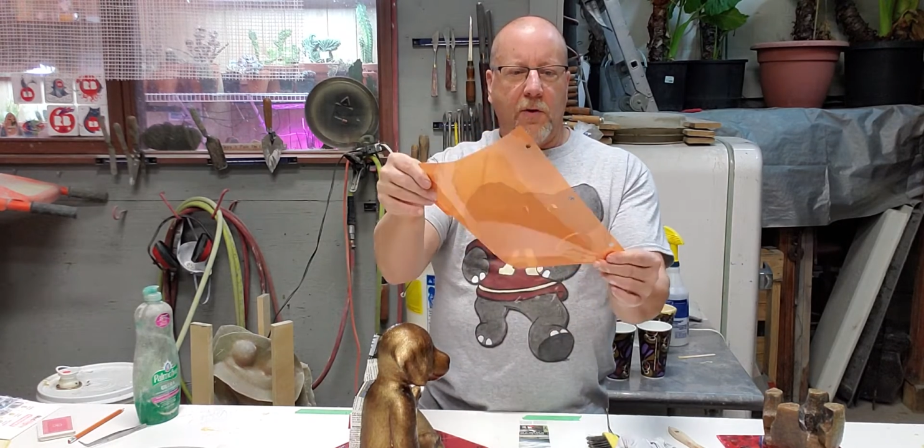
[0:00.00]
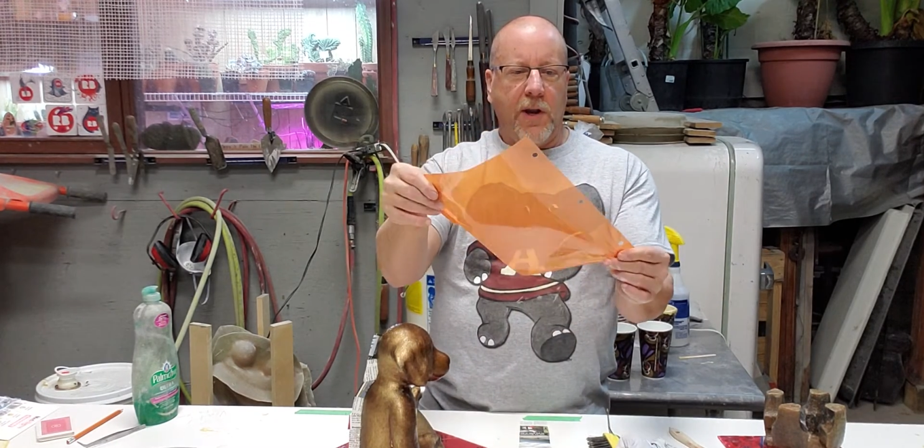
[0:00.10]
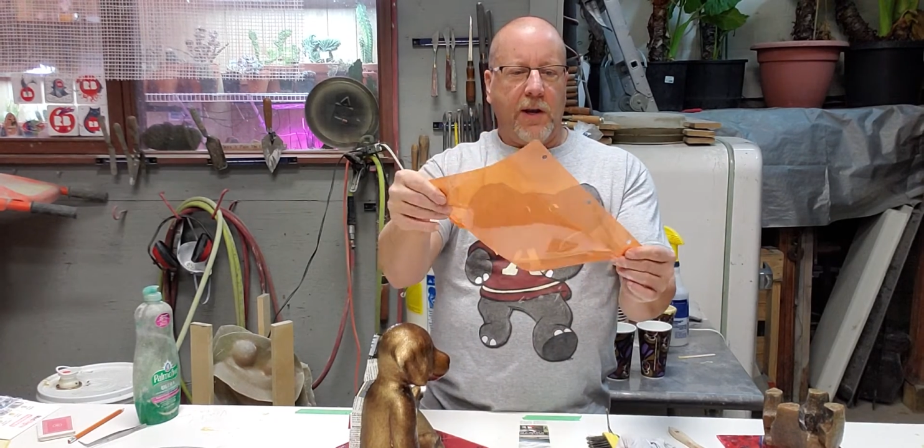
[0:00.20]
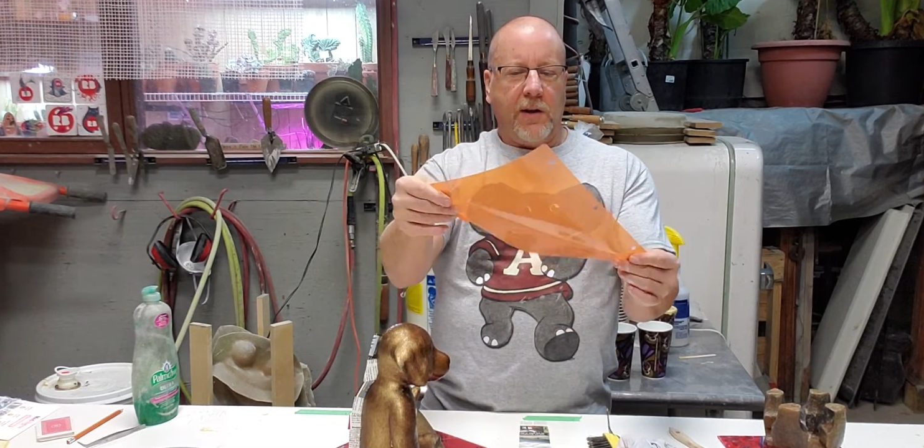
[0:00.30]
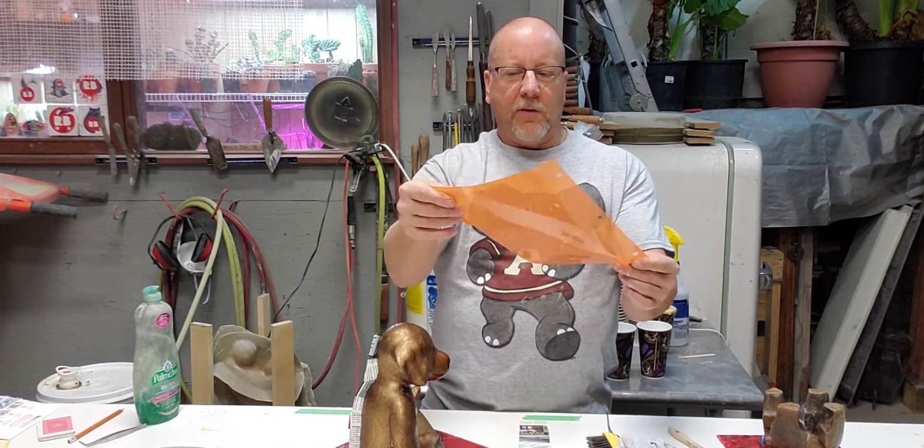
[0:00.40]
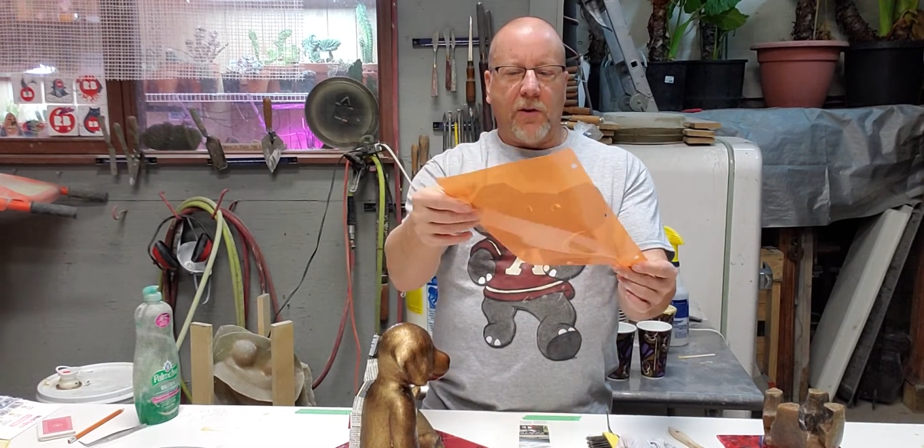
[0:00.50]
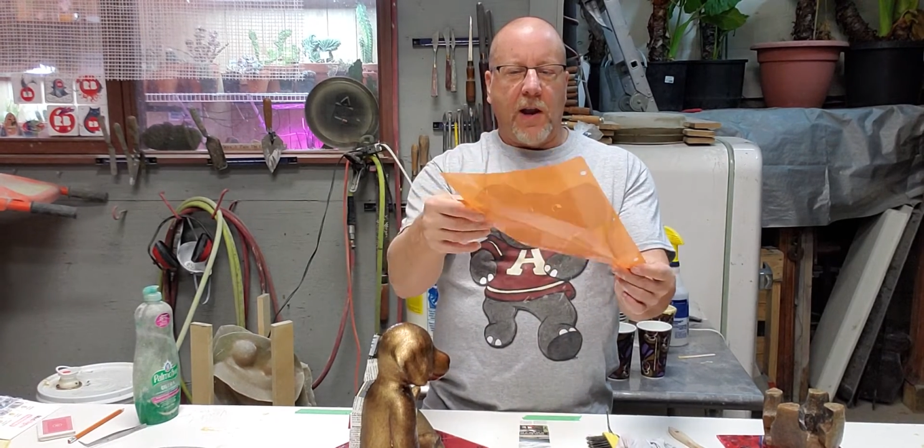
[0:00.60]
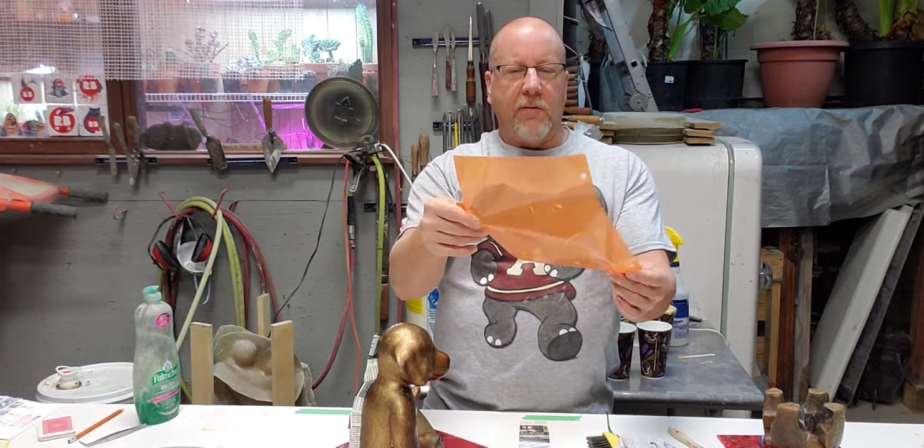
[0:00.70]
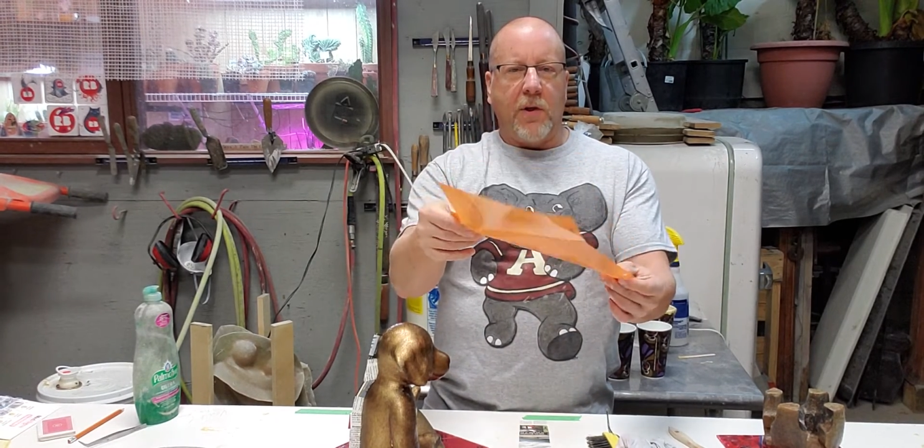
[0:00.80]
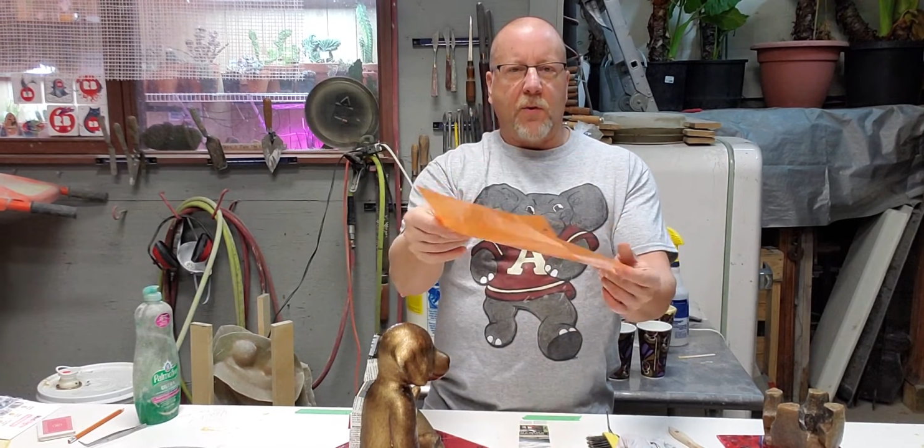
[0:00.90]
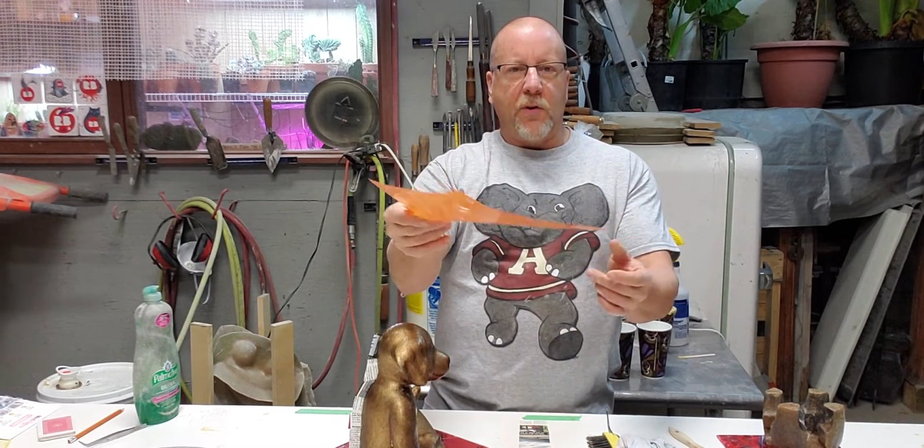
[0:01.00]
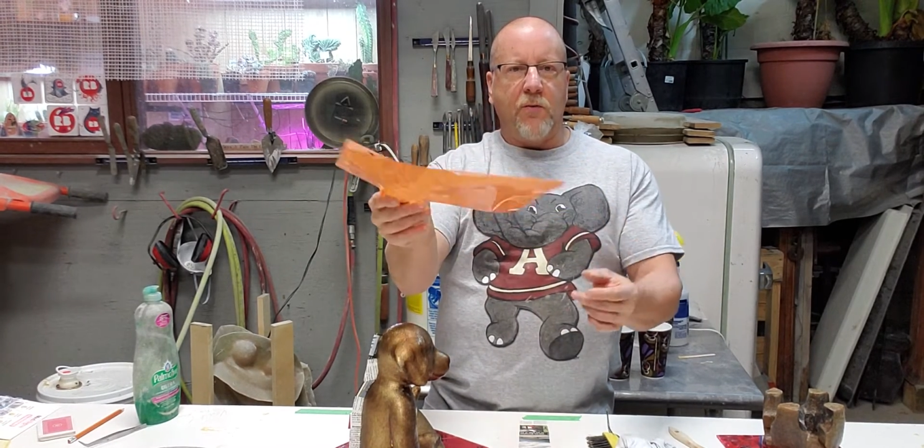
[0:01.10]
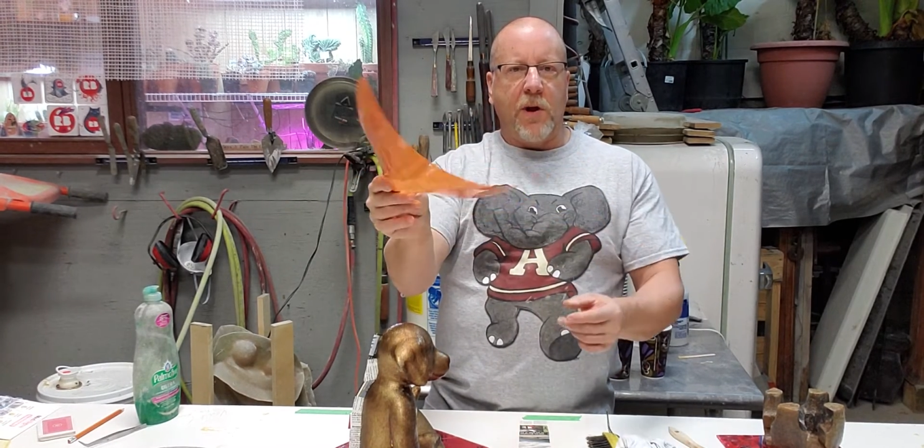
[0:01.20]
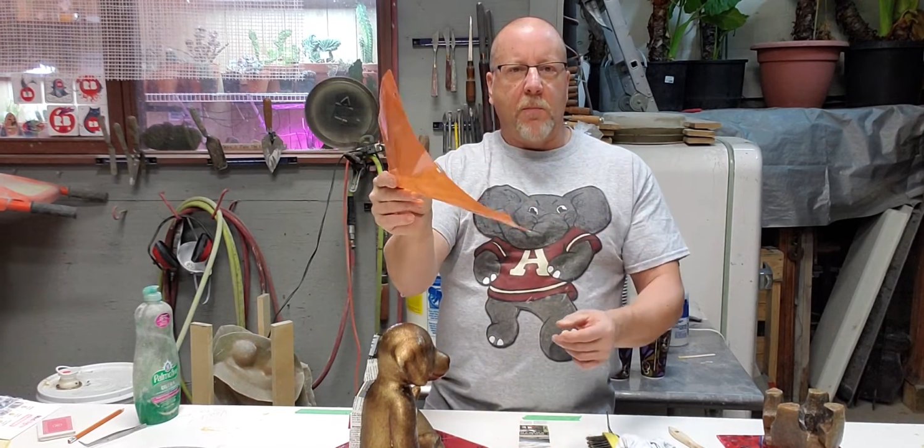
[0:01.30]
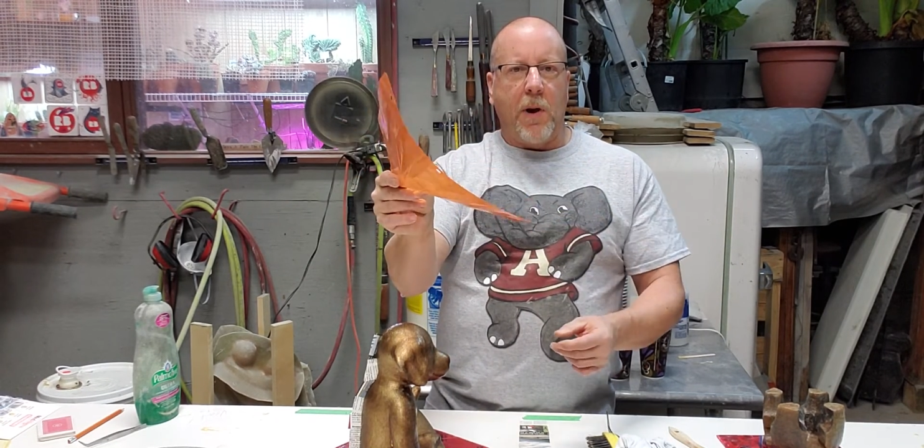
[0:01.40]
inside of a
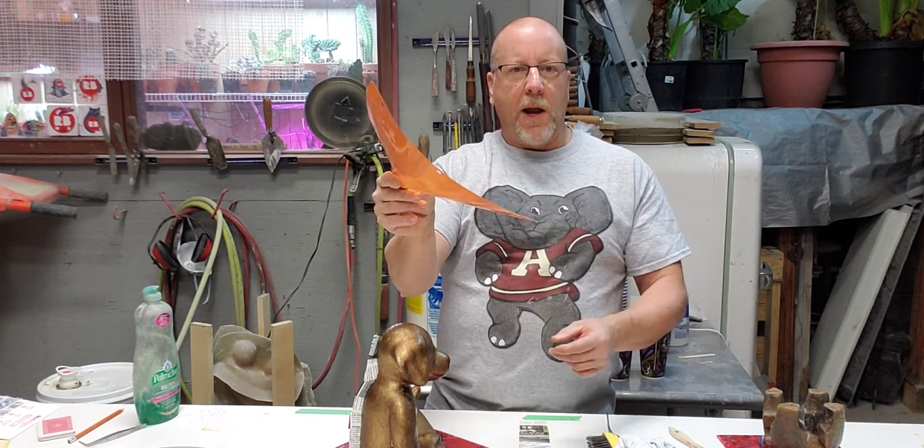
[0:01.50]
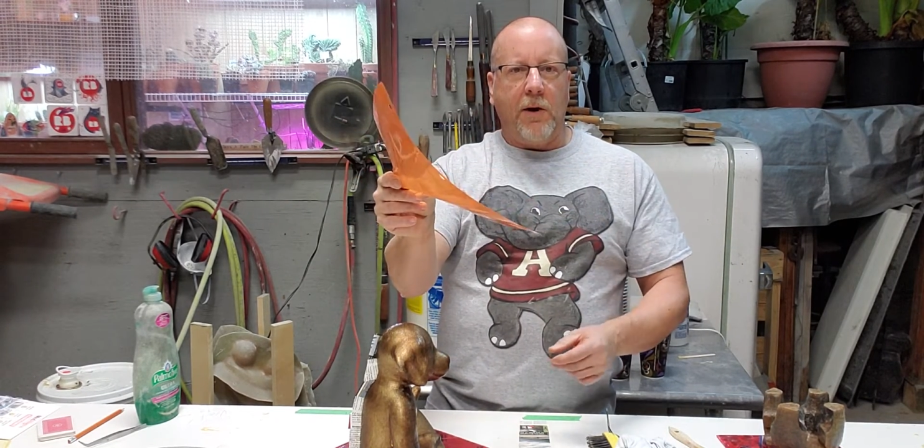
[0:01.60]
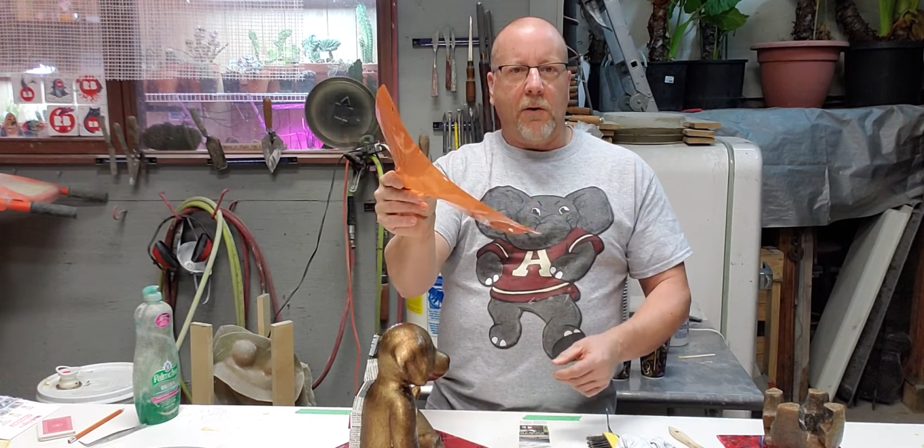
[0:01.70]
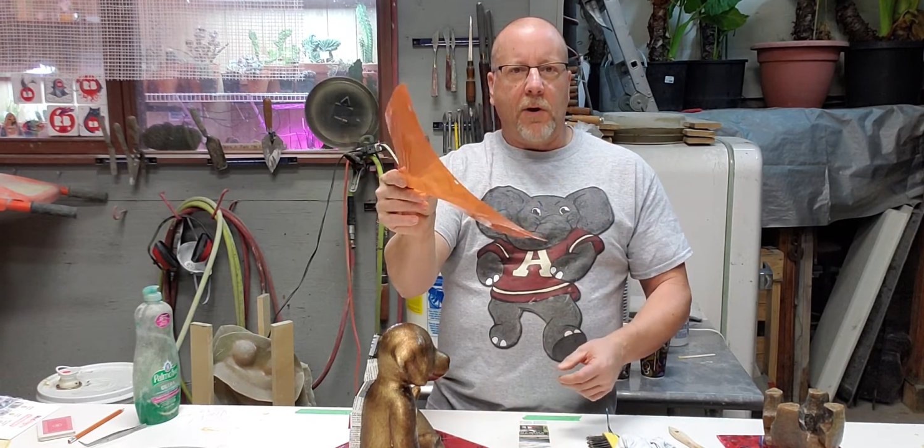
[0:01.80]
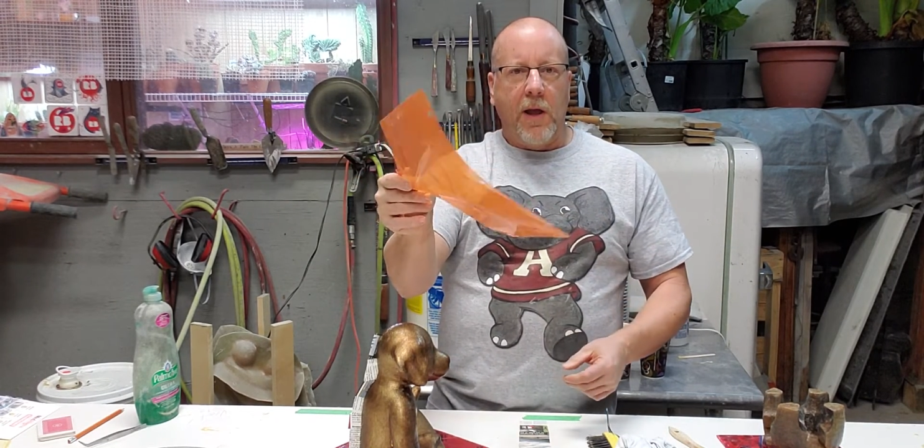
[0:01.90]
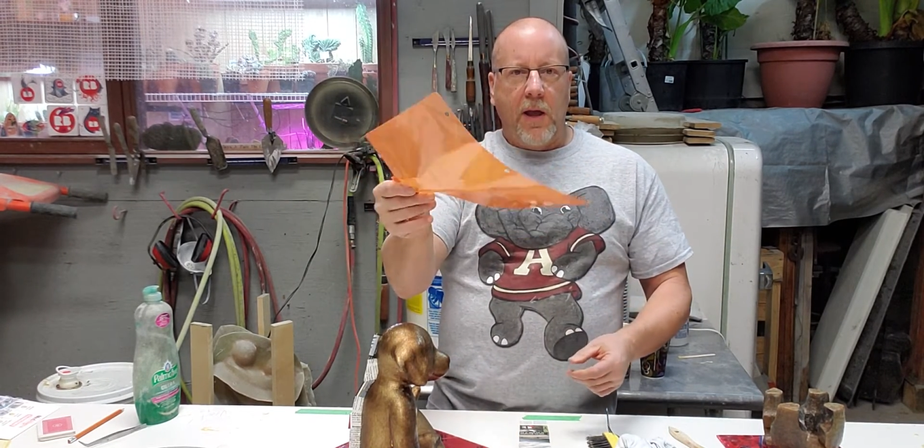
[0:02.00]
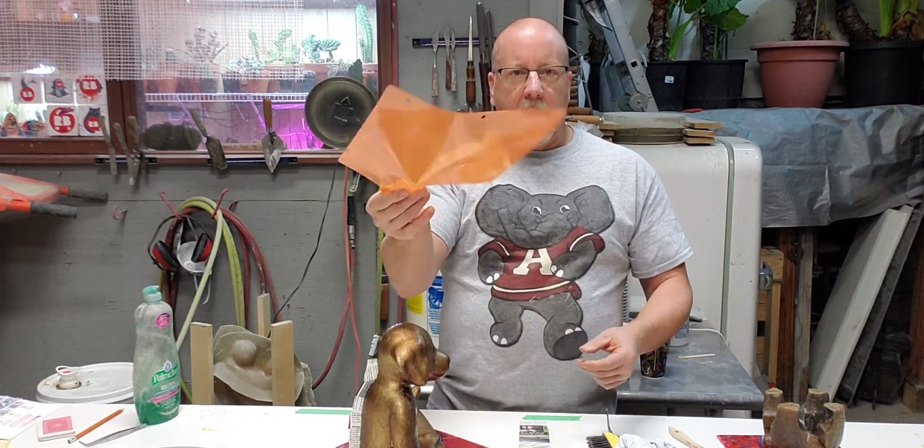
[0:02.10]
3-ring binder.